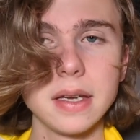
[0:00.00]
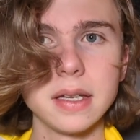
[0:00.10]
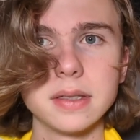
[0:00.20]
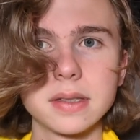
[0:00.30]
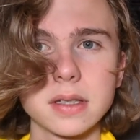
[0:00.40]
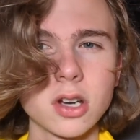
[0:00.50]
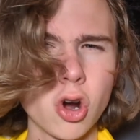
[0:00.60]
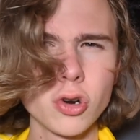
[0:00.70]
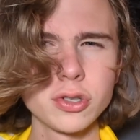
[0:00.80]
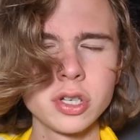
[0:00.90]
It's
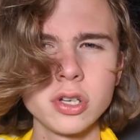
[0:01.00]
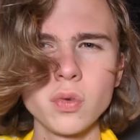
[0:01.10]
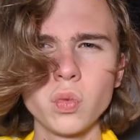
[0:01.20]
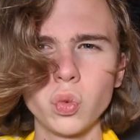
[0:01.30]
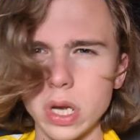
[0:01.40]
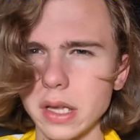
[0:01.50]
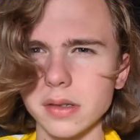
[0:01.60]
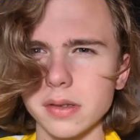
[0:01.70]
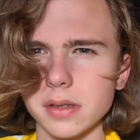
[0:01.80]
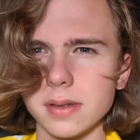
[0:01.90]
Carson
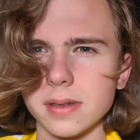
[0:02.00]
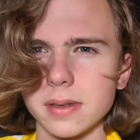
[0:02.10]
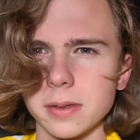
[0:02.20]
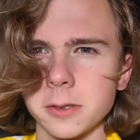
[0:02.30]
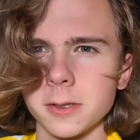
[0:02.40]
Wentz.